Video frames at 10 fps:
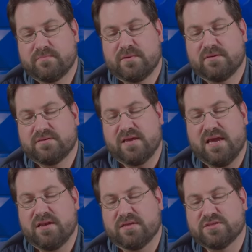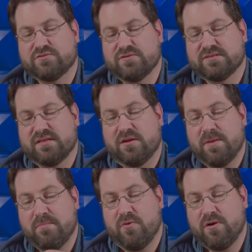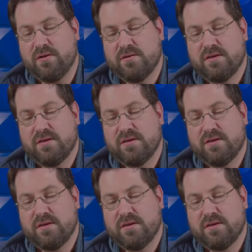Let's go ahead and unscrew this a little bit more.